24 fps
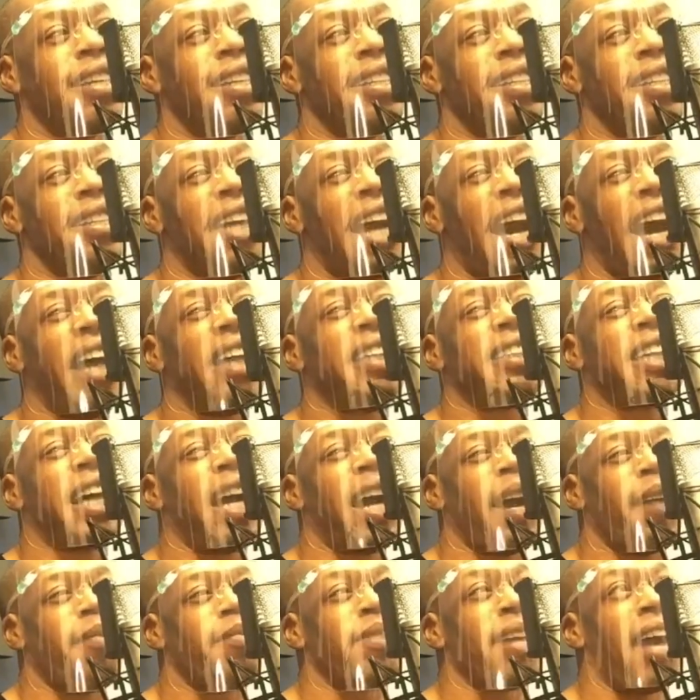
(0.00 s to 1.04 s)
9
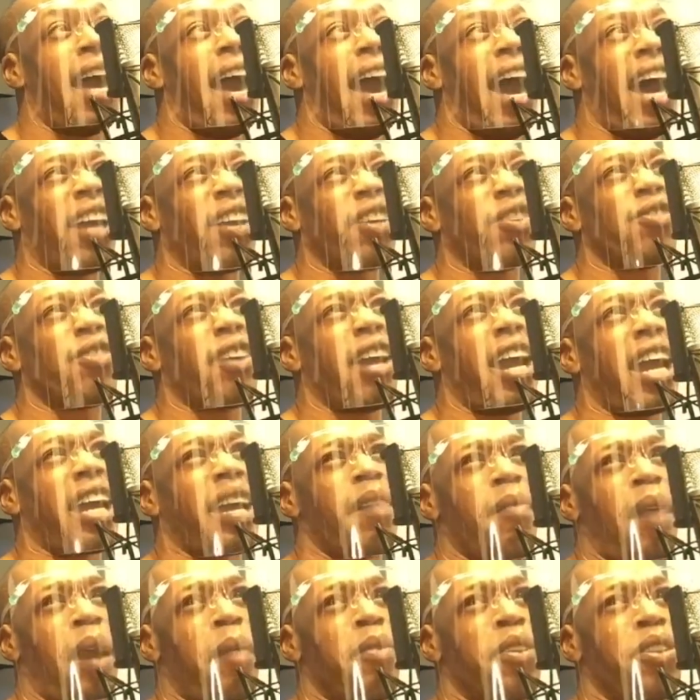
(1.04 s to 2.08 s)
times out of drag and
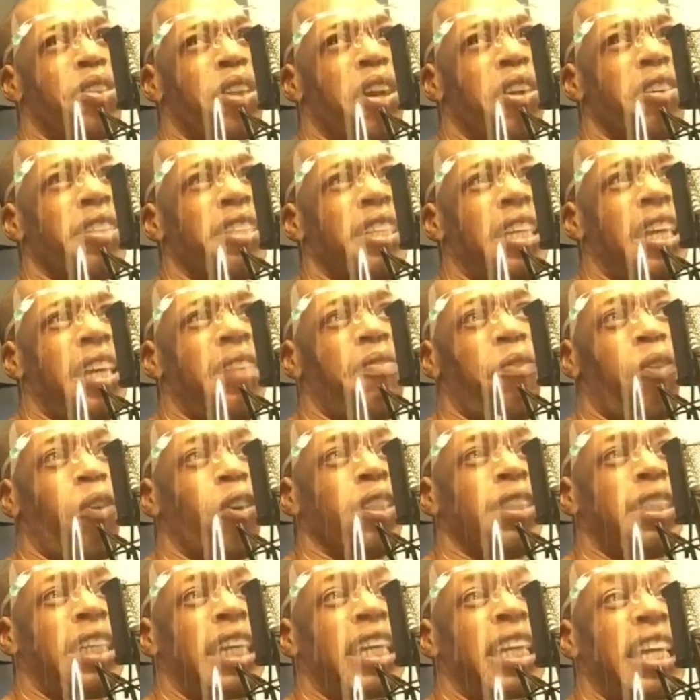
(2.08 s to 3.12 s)
maybe 13,
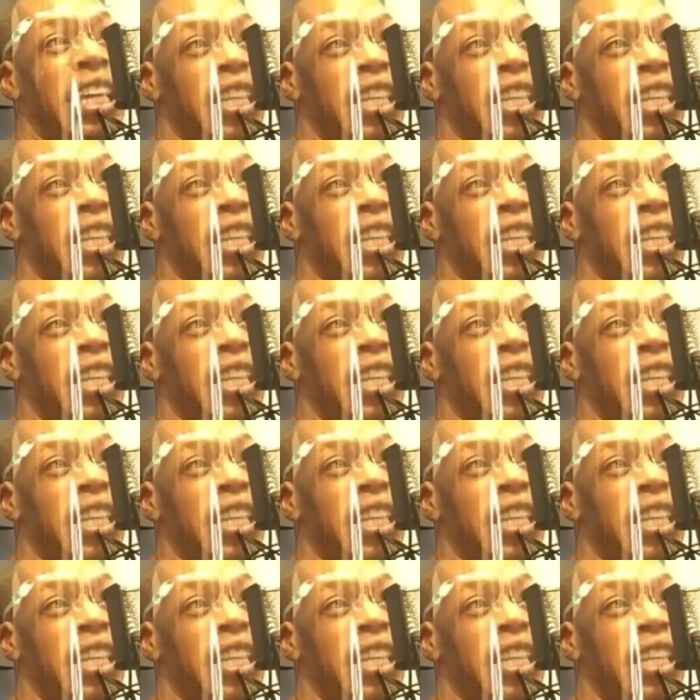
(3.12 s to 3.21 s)
14 in